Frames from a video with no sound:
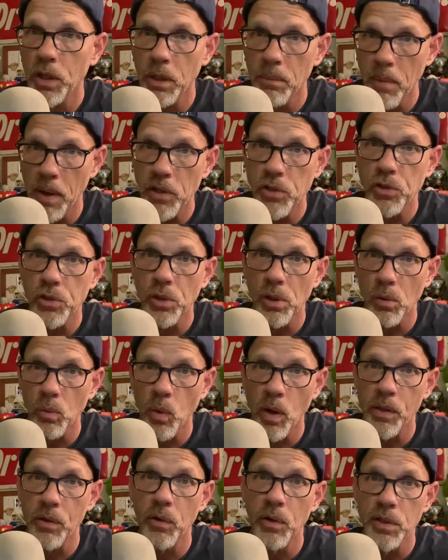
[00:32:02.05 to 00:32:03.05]
and make sure
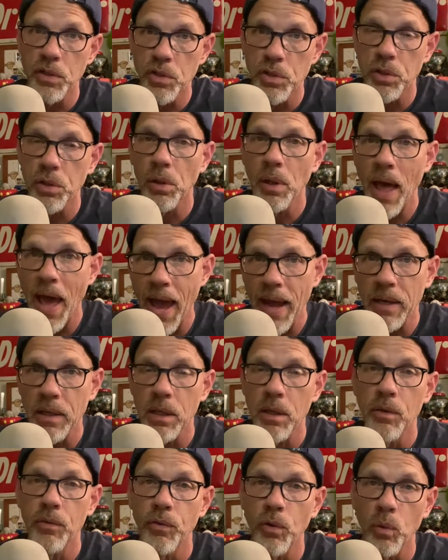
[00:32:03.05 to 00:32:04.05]
whether it's still
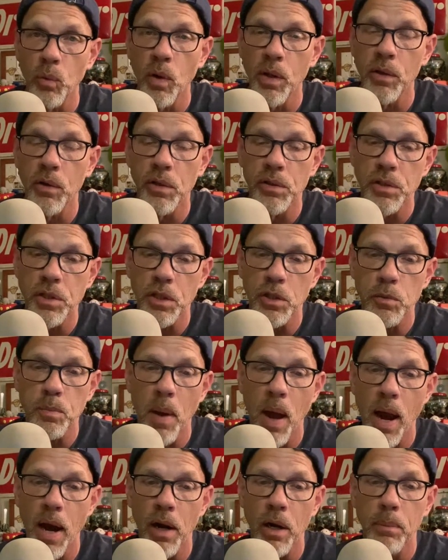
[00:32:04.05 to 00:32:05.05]
active or whether it's
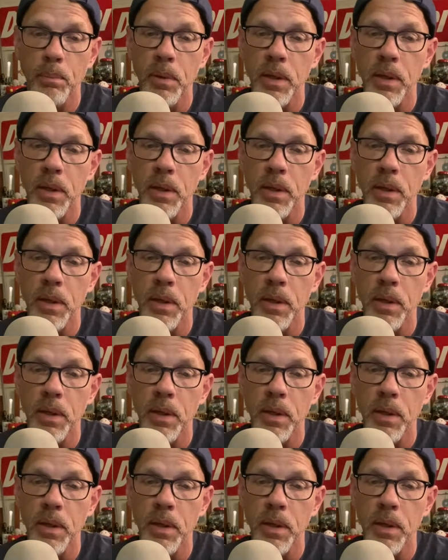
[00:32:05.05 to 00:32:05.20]
expired.